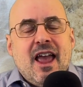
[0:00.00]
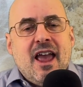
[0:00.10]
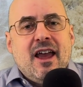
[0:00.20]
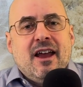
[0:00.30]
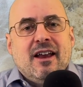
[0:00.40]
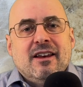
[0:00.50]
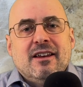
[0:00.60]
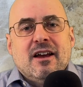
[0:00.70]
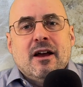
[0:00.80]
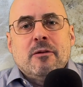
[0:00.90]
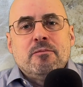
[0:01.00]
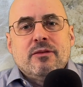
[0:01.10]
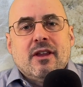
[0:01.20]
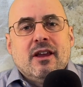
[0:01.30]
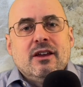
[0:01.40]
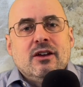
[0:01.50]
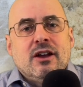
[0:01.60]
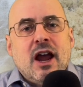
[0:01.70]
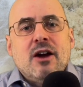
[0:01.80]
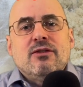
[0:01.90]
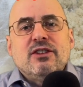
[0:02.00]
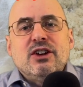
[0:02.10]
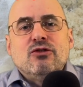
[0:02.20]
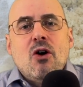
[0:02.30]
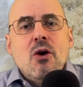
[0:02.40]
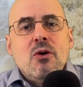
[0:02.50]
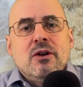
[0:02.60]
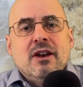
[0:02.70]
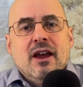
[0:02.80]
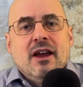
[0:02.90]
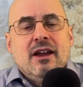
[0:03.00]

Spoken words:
and carefully grown,